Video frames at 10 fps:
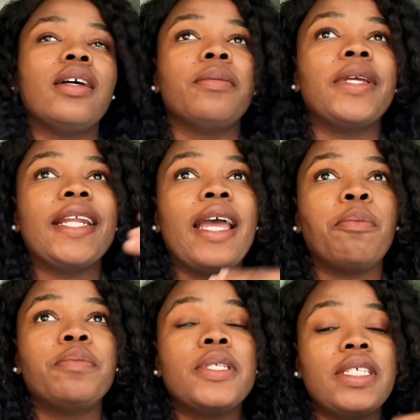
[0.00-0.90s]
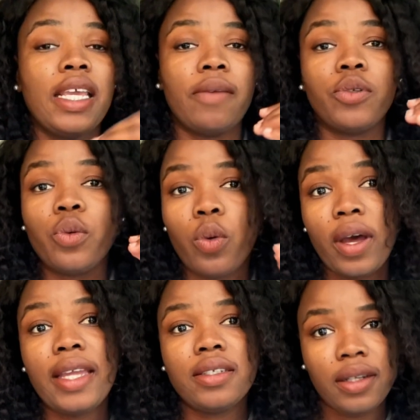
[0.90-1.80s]
And I saved
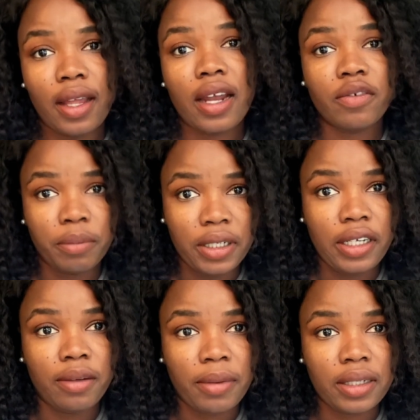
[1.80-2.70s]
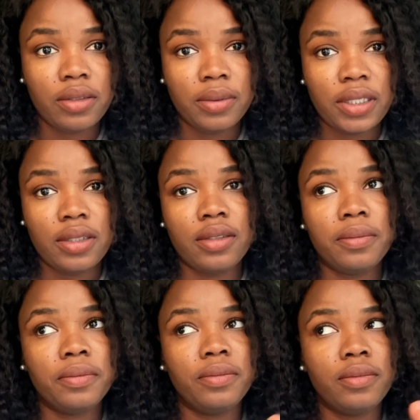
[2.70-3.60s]
quite a lot of money on my tuition.
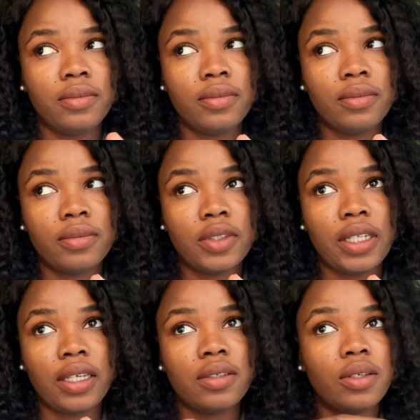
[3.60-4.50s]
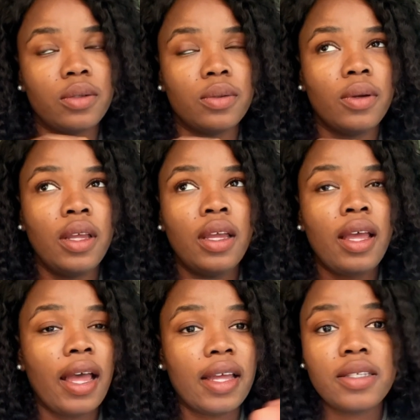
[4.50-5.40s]
Like, so
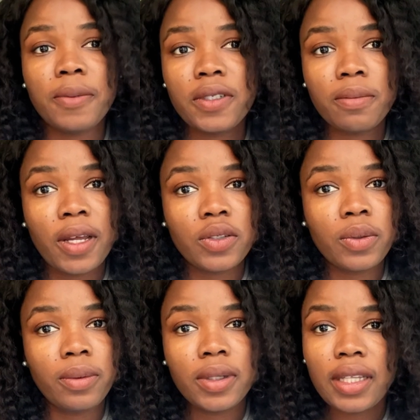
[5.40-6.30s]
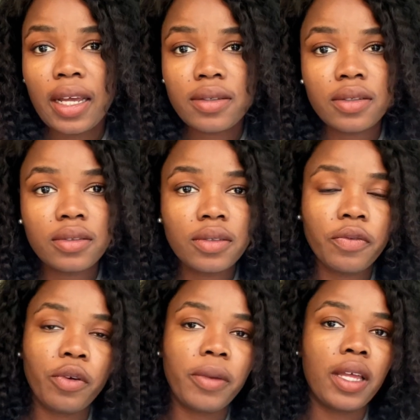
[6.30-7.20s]
I spent about $21,000
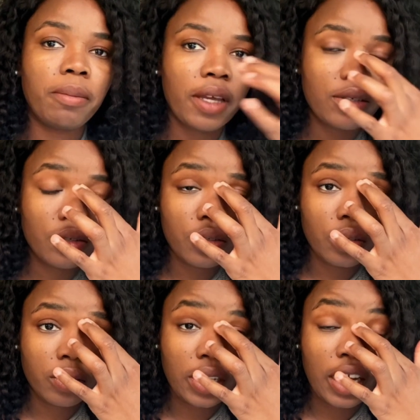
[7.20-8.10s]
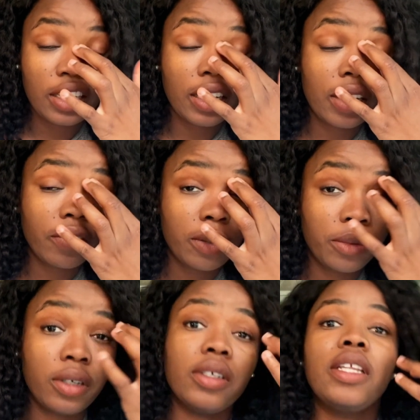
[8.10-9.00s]
for my master's degree, and a lot of them
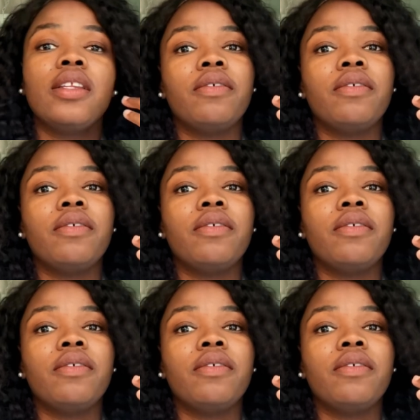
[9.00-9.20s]
are in the